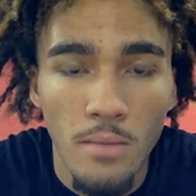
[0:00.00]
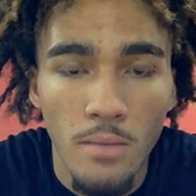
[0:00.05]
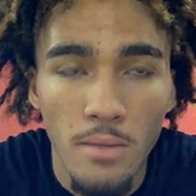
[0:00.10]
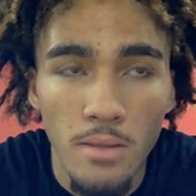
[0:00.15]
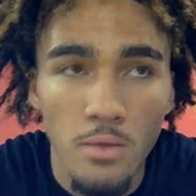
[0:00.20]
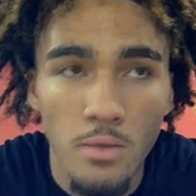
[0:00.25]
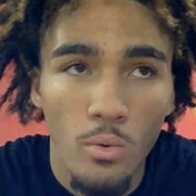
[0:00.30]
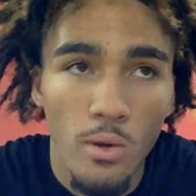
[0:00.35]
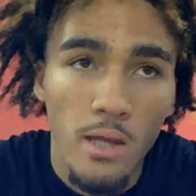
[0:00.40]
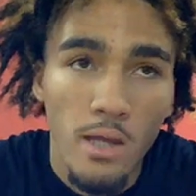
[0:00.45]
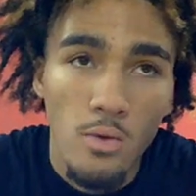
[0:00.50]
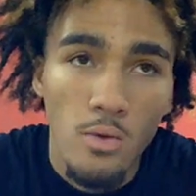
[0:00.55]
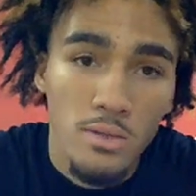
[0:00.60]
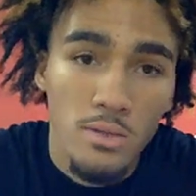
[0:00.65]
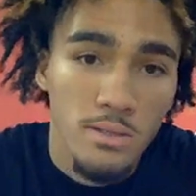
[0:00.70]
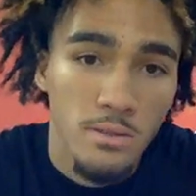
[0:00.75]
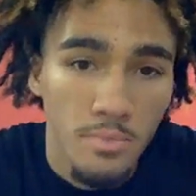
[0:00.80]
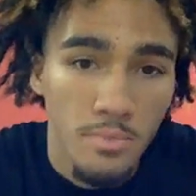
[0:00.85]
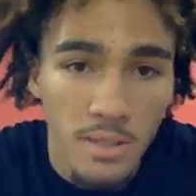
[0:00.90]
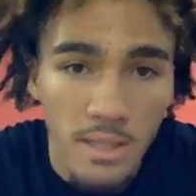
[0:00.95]
I mean, the way he
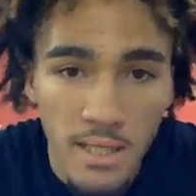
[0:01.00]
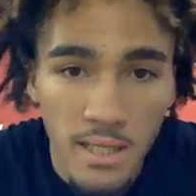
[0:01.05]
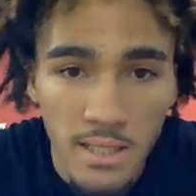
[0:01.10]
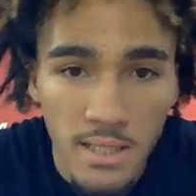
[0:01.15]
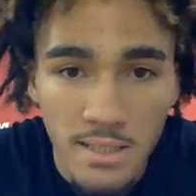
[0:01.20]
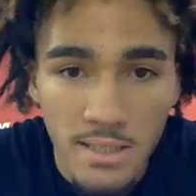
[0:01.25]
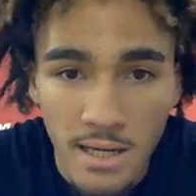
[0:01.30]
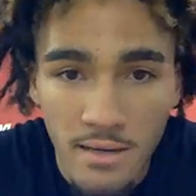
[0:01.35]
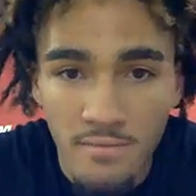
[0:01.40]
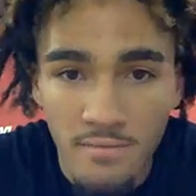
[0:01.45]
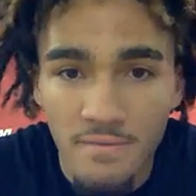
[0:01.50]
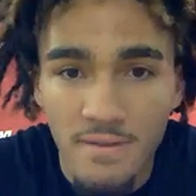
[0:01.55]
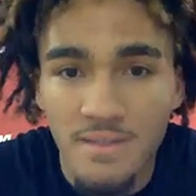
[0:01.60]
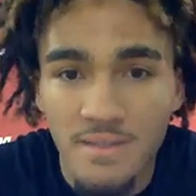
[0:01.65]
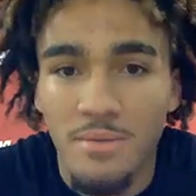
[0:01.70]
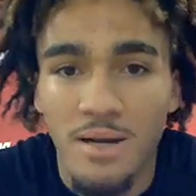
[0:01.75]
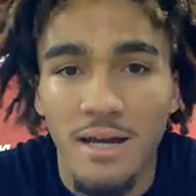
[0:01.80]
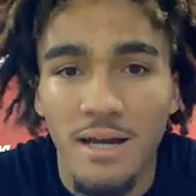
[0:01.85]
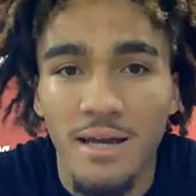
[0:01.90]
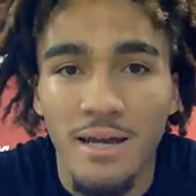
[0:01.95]
wants to play is kind of
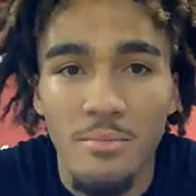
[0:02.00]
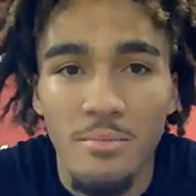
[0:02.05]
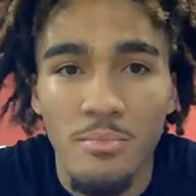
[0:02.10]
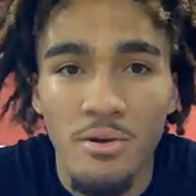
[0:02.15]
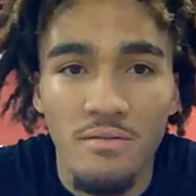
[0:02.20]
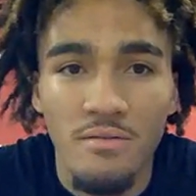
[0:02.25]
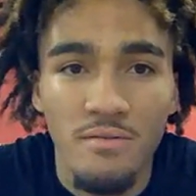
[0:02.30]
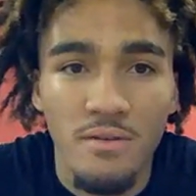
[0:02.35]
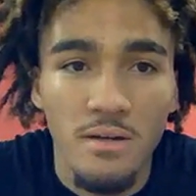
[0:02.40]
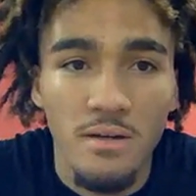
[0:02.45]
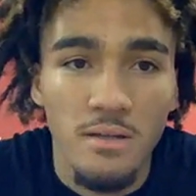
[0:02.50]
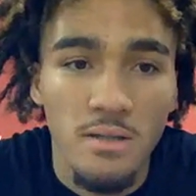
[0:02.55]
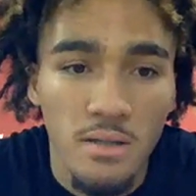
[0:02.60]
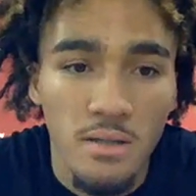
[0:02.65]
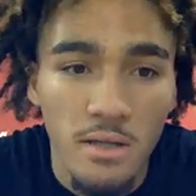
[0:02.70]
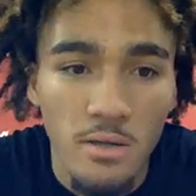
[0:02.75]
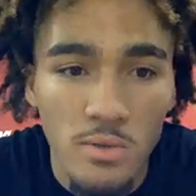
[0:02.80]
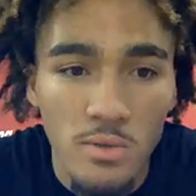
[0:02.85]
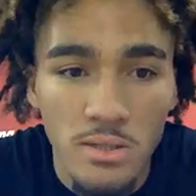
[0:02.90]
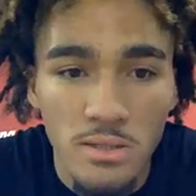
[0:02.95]
fits my game perfect.
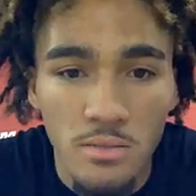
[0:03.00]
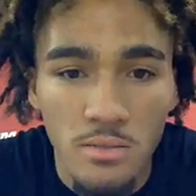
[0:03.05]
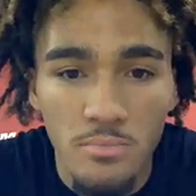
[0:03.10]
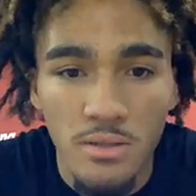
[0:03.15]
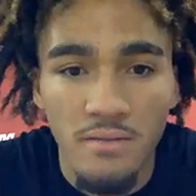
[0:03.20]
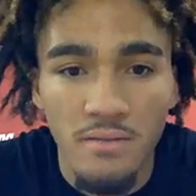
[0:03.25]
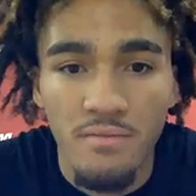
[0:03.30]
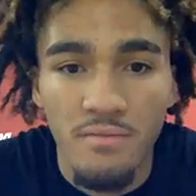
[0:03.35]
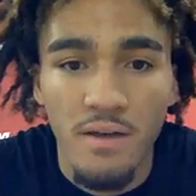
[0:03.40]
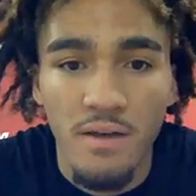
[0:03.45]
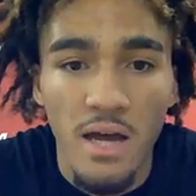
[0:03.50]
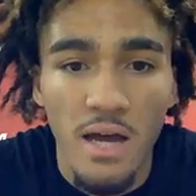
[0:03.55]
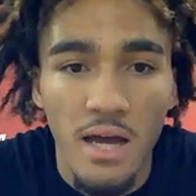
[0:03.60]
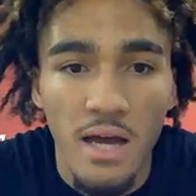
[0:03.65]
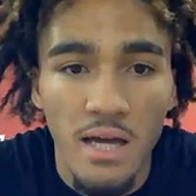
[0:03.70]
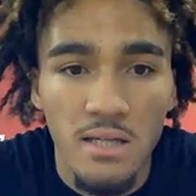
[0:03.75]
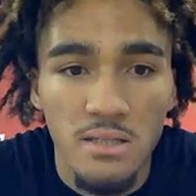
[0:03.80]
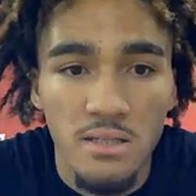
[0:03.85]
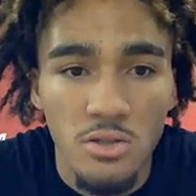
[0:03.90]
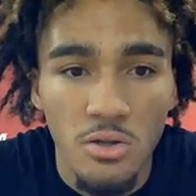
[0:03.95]
He wants to play
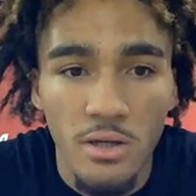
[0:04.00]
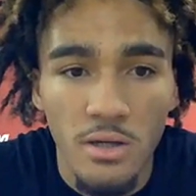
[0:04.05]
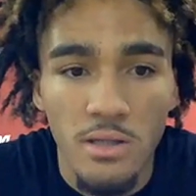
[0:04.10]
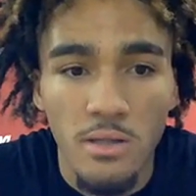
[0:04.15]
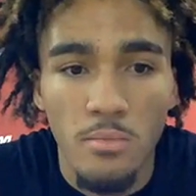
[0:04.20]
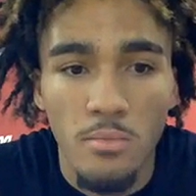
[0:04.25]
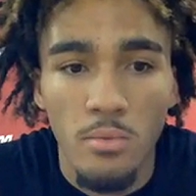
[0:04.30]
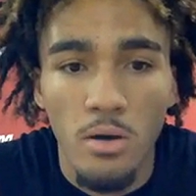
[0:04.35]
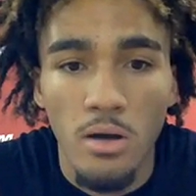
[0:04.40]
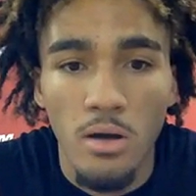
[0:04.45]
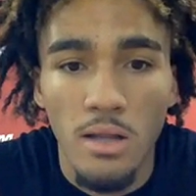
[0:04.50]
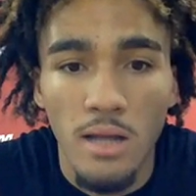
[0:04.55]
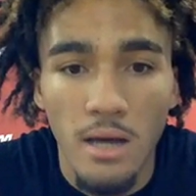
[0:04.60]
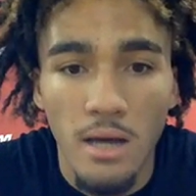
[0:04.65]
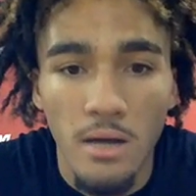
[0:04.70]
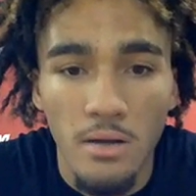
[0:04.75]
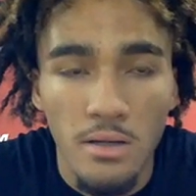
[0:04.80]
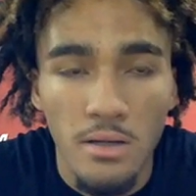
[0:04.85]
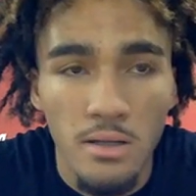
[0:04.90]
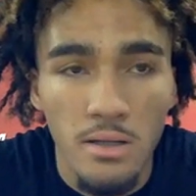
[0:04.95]
fast, get the ball
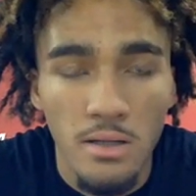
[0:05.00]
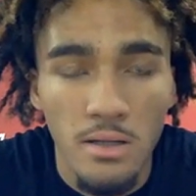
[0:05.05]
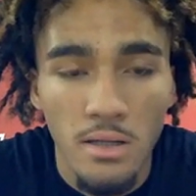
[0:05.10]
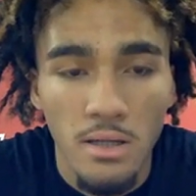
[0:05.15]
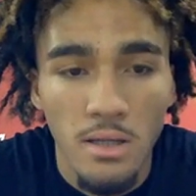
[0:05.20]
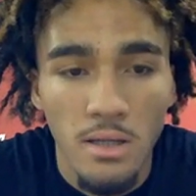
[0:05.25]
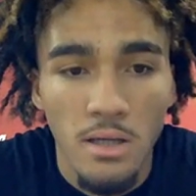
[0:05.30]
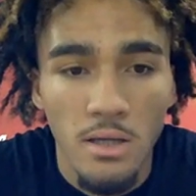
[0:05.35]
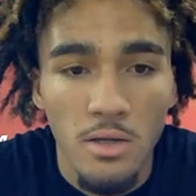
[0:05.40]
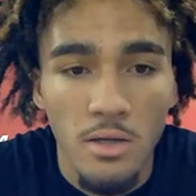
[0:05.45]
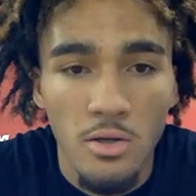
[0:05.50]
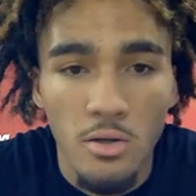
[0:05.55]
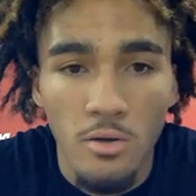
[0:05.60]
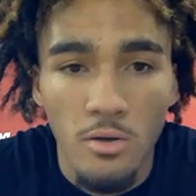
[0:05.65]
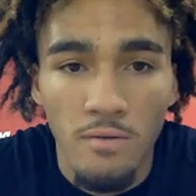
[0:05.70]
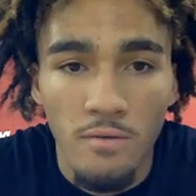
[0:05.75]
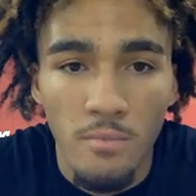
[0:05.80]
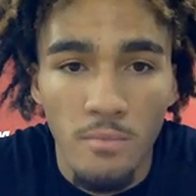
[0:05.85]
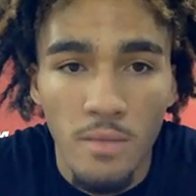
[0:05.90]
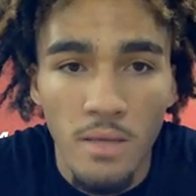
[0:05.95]
out,
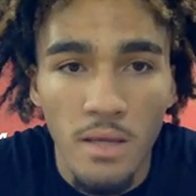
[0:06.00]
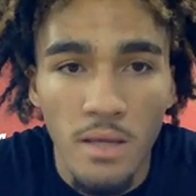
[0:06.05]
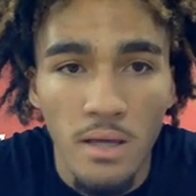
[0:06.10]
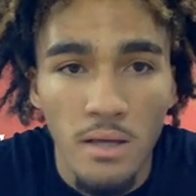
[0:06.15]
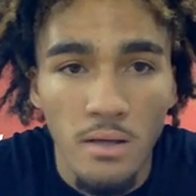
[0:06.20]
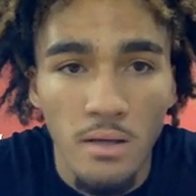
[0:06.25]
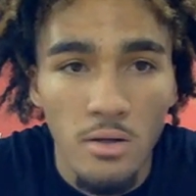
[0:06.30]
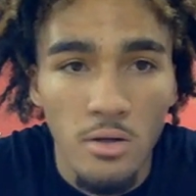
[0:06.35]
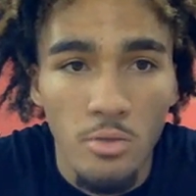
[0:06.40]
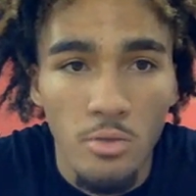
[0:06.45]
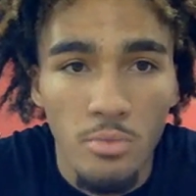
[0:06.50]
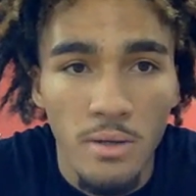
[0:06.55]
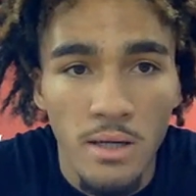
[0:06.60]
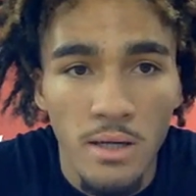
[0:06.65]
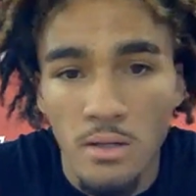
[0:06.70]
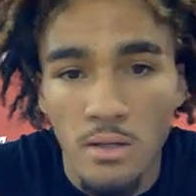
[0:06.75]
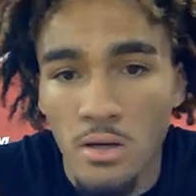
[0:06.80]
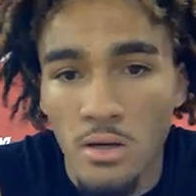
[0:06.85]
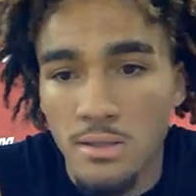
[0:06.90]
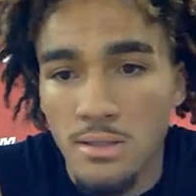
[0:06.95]
and for me,
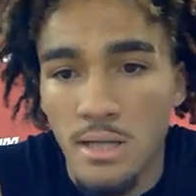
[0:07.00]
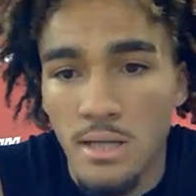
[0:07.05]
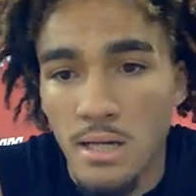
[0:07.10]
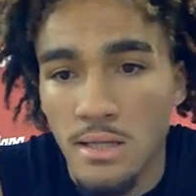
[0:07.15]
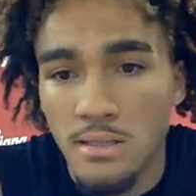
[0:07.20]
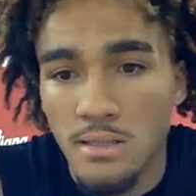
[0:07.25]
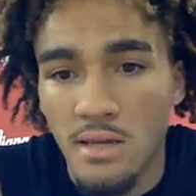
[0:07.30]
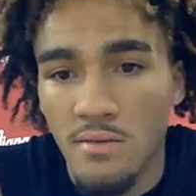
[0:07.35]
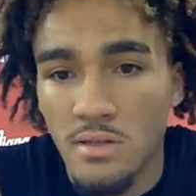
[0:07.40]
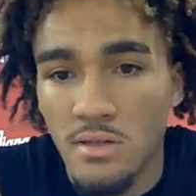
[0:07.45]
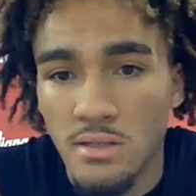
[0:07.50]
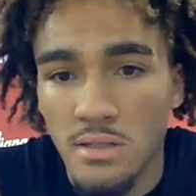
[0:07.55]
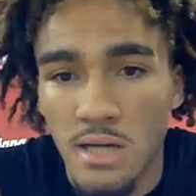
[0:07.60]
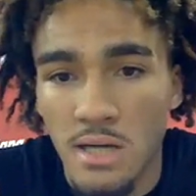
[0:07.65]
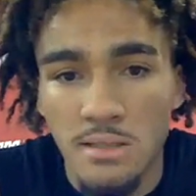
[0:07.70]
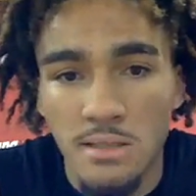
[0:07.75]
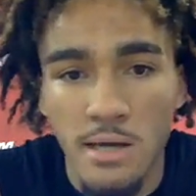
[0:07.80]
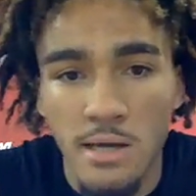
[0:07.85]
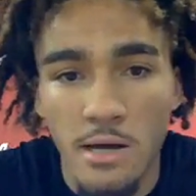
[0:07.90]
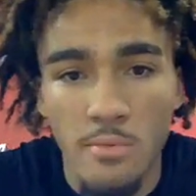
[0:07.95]
playing alongside Xavier
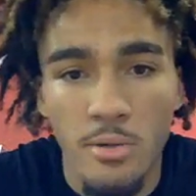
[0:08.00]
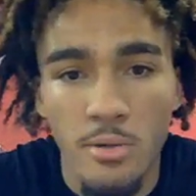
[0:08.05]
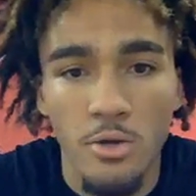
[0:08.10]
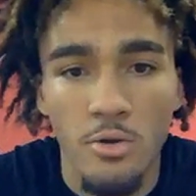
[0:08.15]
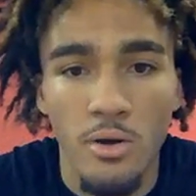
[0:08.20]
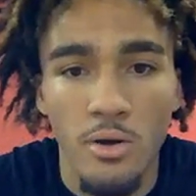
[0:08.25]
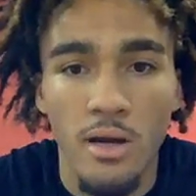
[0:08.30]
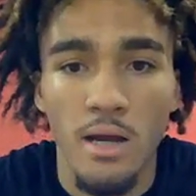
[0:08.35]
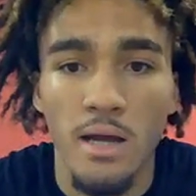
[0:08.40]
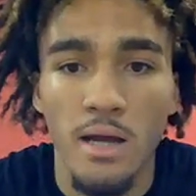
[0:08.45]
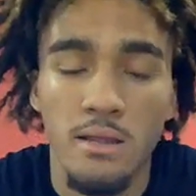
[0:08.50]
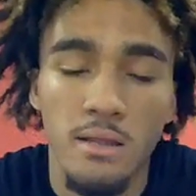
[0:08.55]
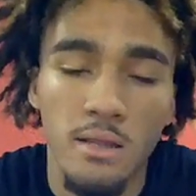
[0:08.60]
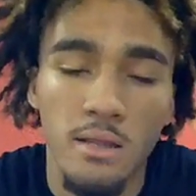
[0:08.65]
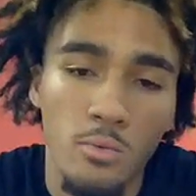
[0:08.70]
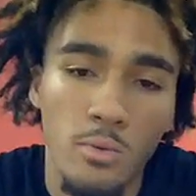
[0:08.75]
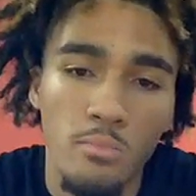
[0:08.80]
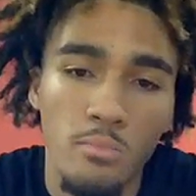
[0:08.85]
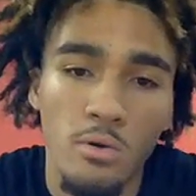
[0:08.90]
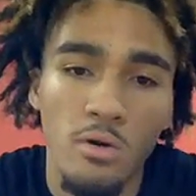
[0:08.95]
Johnson, that'd be great. I
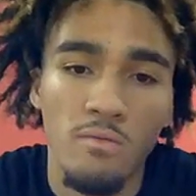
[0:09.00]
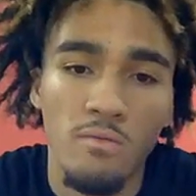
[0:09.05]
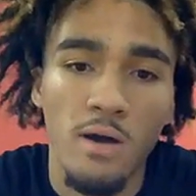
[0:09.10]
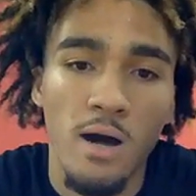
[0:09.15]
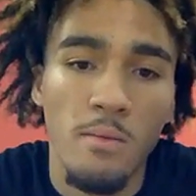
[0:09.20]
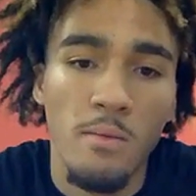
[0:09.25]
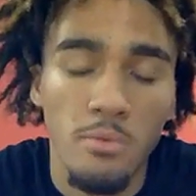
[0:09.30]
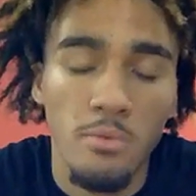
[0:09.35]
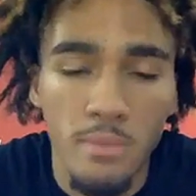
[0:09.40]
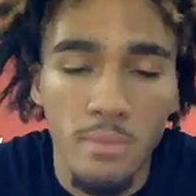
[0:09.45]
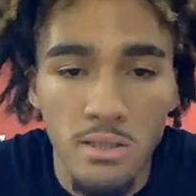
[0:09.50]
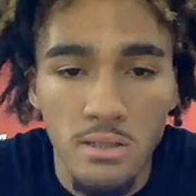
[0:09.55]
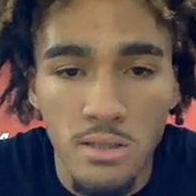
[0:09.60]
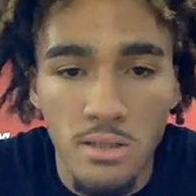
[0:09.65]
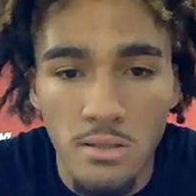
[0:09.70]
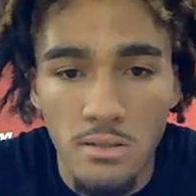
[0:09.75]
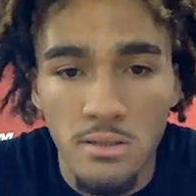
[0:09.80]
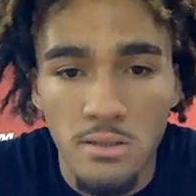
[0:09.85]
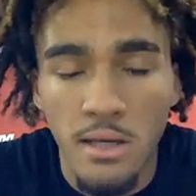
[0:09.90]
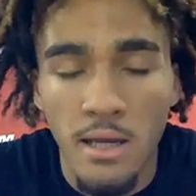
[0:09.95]
think we both complement each
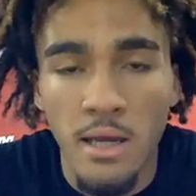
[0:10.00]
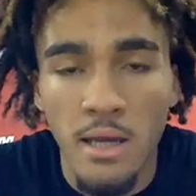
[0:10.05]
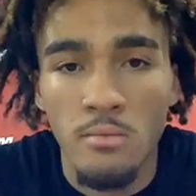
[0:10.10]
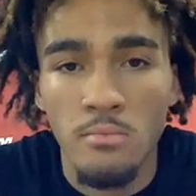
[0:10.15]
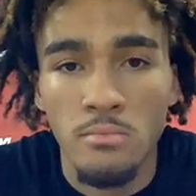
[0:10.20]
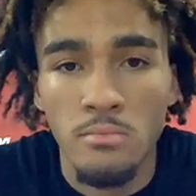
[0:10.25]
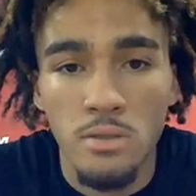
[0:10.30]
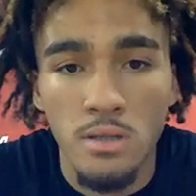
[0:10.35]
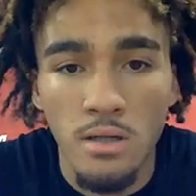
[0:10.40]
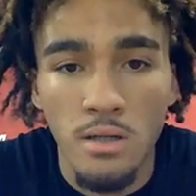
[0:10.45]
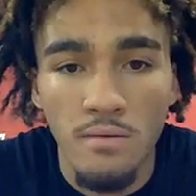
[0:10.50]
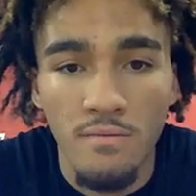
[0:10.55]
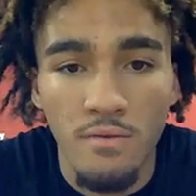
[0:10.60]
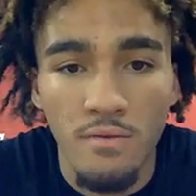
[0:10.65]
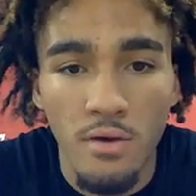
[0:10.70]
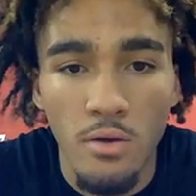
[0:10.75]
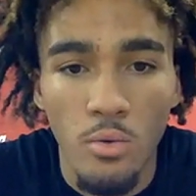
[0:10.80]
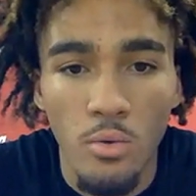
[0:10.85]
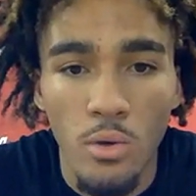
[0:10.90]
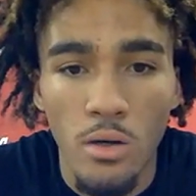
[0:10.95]
other's games
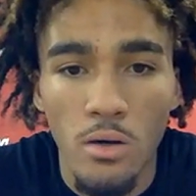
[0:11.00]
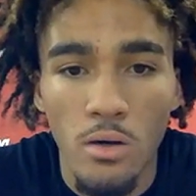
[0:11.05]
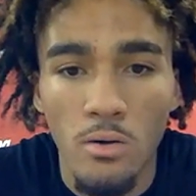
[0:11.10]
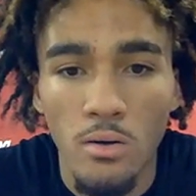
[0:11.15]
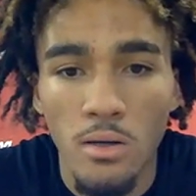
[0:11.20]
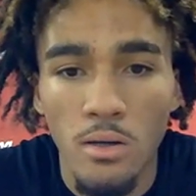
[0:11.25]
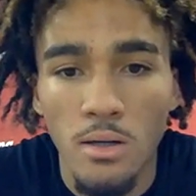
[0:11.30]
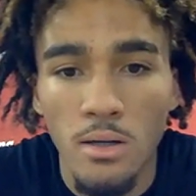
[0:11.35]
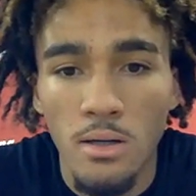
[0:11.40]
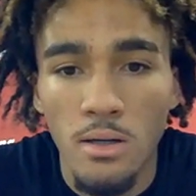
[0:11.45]
very well.